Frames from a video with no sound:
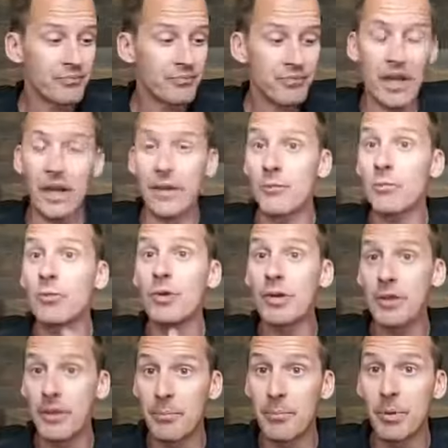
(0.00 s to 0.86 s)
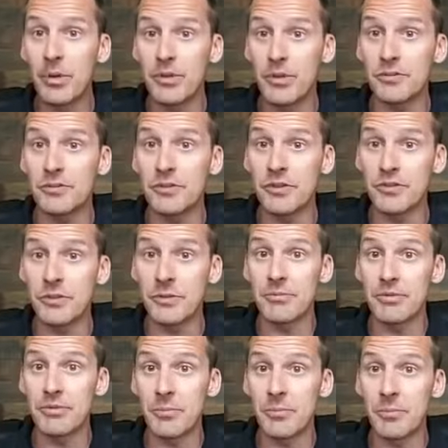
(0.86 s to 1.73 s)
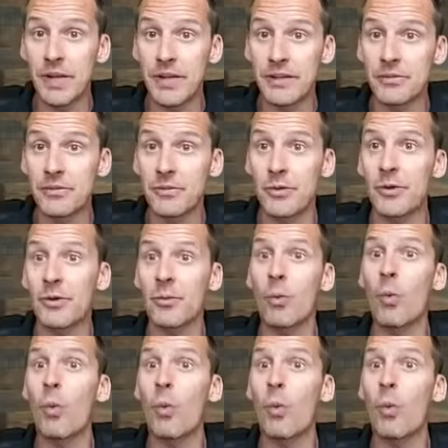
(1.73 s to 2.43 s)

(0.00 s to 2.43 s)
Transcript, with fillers: and really put those systems in place for